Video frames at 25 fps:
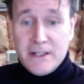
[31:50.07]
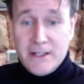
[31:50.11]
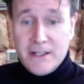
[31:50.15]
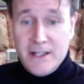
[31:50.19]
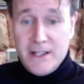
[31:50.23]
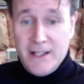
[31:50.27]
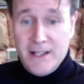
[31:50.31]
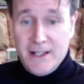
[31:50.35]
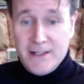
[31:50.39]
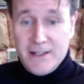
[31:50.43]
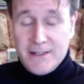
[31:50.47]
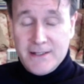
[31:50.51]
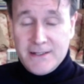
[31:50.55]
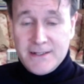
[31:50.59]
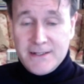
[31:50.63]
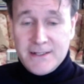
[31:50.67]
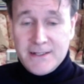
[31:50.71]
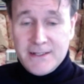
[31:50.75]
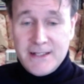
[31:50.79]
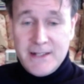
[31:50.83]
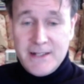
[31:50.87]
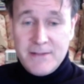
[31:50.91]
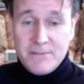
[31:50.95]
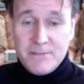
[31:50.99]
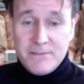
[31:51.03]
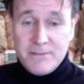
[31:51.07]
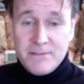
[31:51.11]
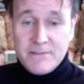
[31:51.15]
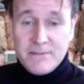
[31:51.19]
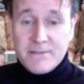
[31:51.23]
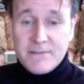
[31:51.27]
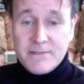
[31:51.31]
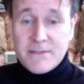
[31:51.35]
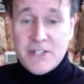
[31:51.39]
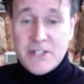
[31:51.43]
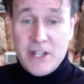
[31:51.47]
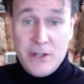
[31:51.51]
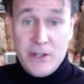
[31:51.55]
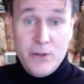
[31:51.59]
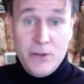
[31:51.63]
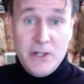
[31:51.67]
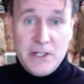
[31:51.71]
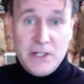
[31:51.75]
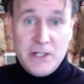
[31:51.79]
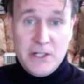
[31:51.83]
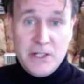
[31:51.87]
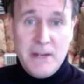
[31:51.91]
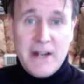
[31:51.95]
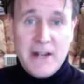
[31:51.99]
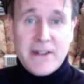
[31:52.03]
and
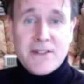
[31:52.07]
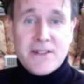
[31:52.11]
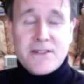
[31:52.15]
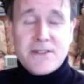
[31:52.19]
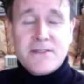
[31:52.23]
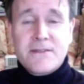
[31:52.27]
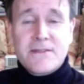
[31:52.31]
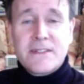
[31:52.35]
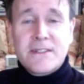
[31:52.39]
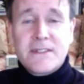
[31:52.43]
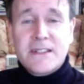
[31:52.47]
security matters.